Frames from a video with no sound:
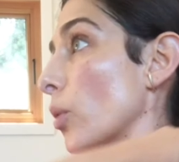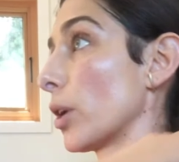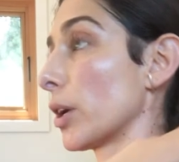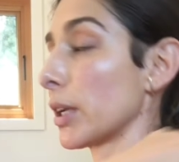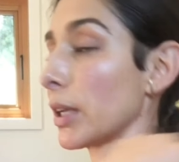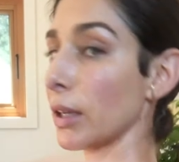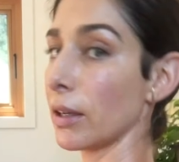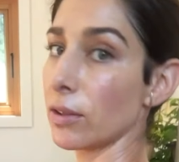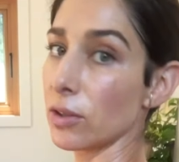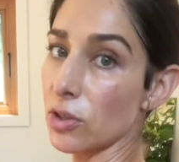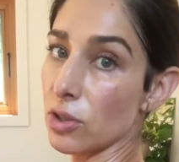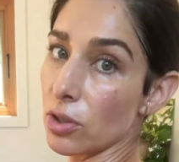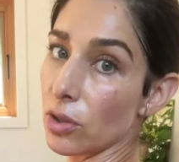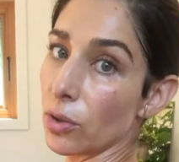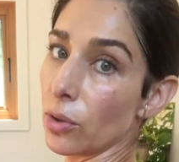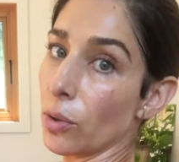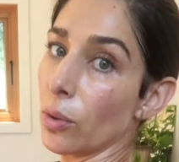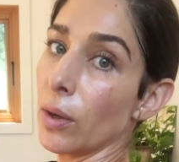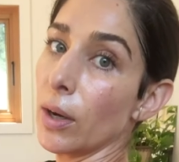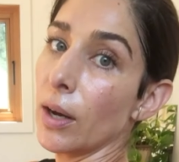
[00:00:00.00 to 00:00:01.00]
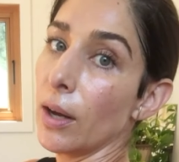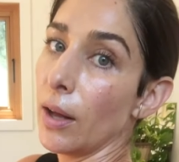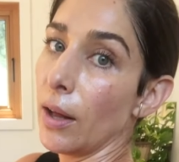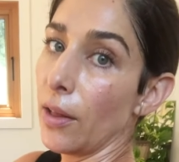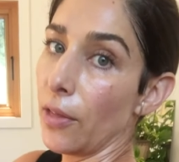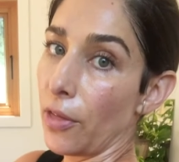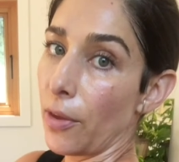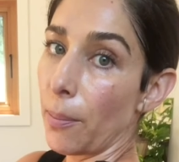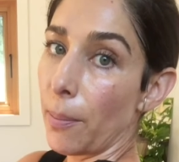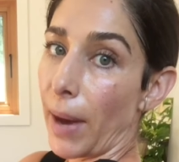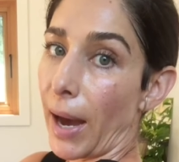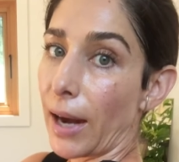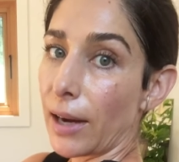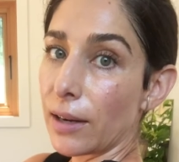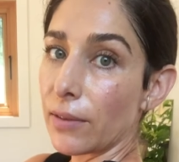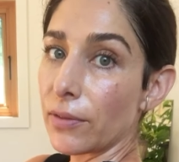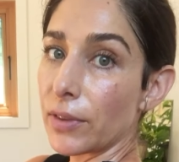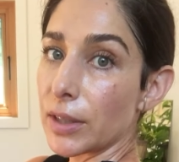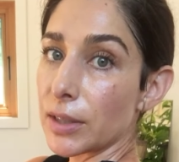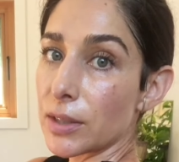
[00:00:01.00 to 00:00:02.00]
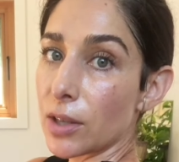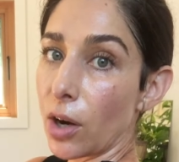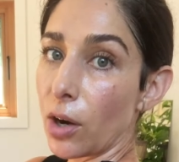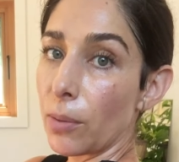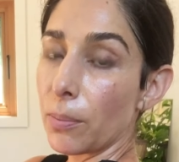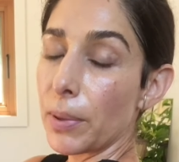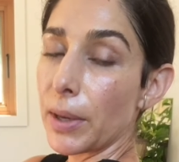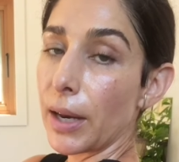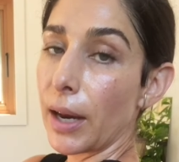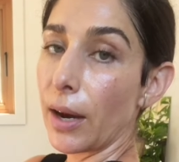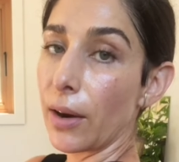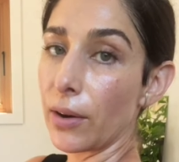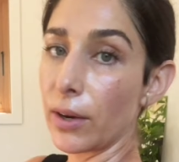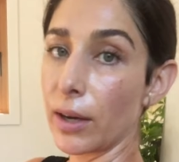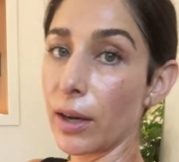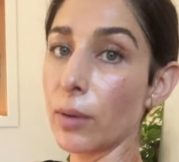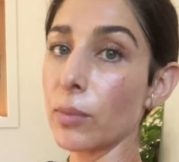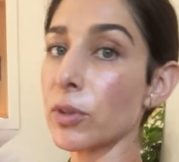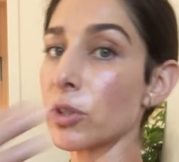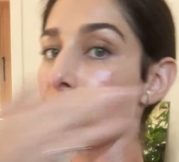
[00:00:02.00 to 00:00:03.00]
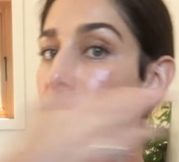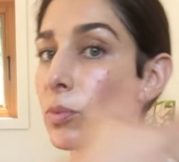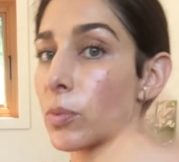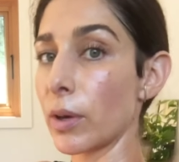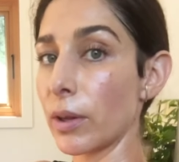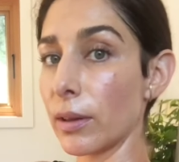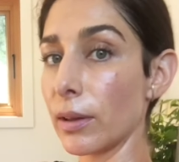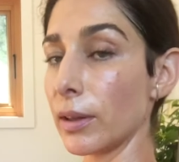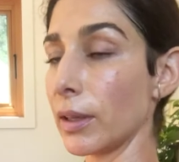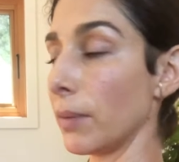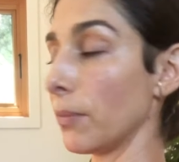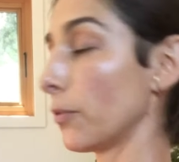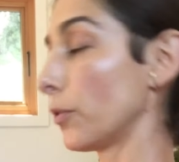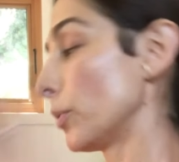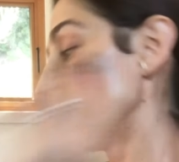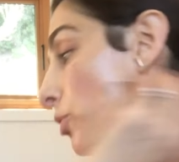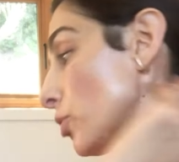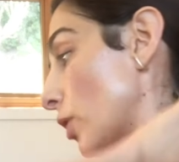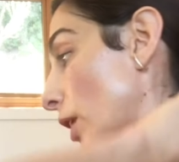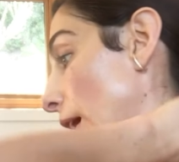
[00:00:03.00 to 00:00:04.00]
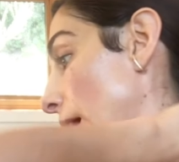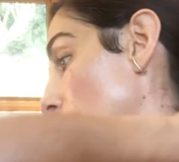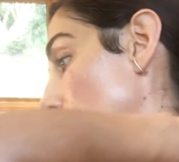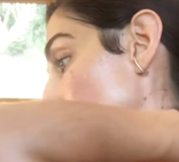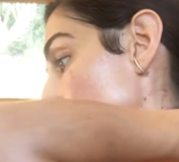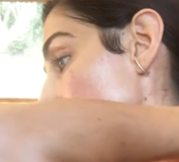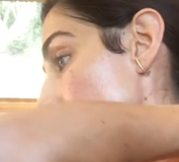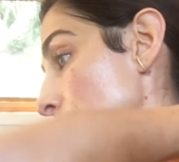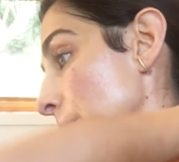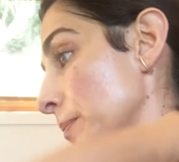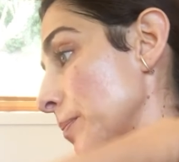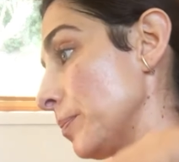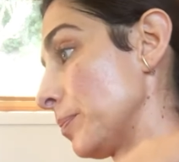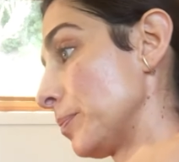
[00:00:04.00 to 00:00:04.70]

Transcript: working to the back of this armpit area, which is where the lymph will drain.